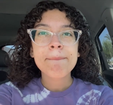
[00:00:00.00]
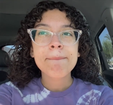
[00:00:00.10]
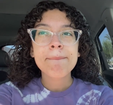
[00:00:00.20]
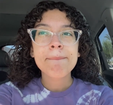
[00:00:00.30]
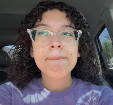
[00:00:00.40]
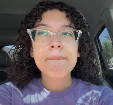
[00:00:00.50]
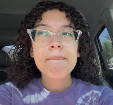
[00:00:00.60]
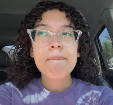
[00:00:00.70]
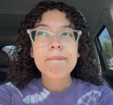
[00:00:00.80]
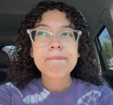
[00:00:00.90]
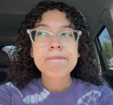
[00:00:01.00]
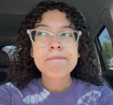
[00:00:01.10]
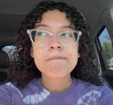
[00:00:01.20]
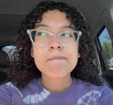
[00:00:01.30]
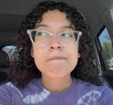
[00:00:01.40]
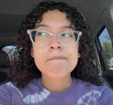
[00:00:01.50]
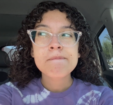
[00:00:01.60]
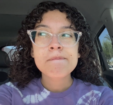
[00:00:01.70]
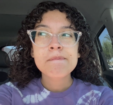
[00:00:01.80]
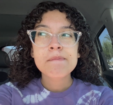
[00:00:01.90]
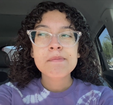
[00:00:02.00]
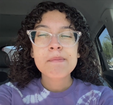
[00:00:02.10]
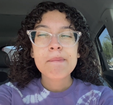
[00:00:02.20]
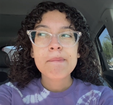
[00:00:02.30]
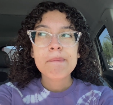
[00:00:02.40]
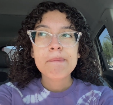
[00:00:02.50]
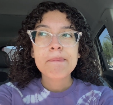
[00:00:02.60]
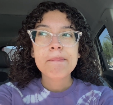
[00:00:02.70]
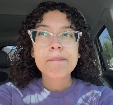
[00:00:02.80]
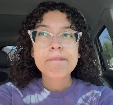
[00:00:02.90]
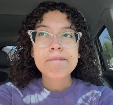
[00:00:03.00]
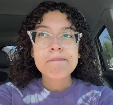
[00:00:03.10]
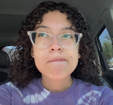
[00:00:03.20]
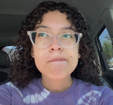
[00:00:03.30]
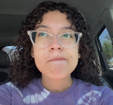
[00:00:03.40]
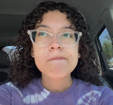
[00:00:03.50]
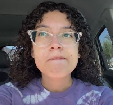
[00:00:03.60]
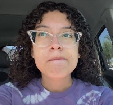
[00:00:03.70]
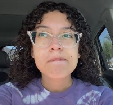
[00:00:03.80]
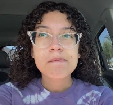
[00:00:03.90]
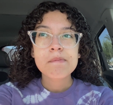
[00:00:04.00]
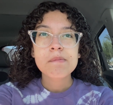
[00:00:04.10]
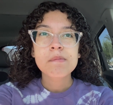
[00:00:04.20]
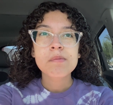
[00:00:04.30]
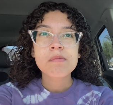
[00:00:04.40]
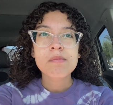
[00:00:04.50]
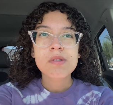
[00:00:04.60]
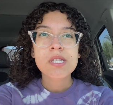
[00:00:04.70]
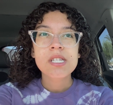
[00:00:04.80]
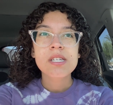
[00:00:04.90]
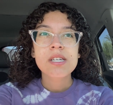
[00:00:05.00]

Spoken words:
(silence)